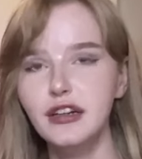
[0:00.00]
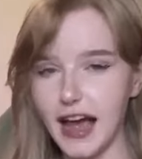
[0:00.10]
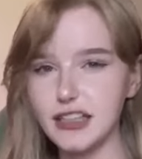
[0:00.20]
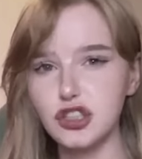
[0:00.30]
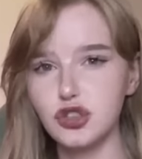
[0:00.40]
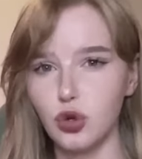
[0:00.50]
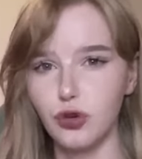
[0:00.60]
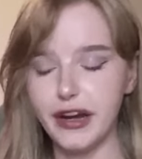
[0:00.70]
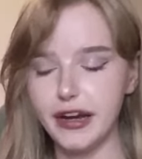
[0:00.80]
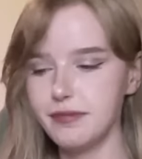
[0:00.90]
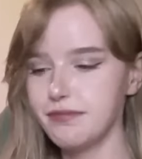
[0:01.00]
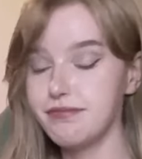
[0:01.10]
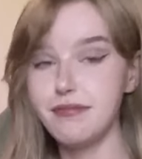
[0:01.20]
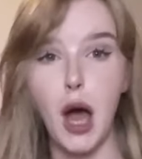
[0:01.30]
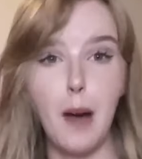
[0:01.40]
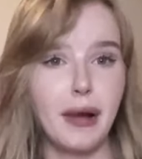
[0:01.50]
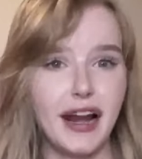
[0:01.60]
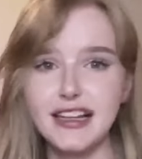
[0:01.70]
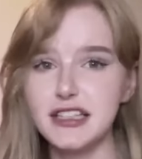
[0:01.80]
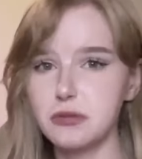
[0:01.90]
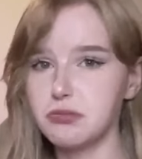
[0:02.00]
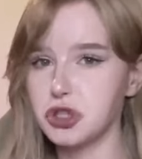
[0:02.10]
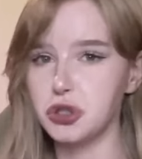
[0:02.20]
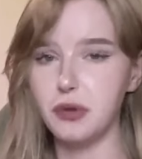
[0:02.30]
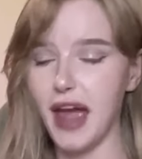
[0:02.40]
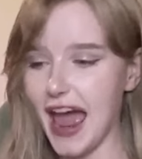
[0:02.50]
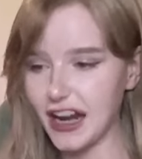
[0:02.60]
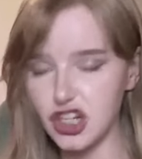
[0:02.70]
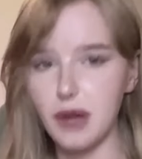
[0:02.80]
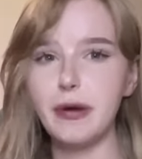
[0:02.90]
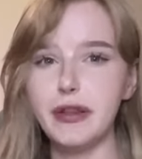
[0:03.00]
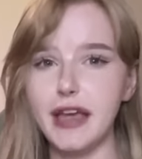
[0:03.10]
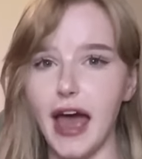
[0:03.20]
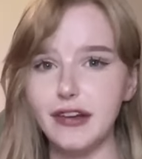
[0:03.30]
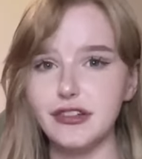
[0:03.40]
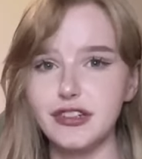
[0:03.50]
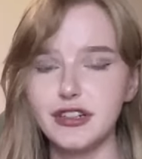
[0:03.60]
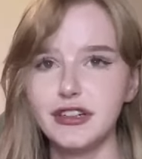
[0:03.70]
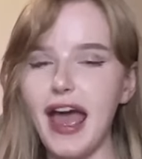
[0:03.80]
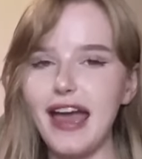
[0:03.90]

He has a story, a place to end up at the end, but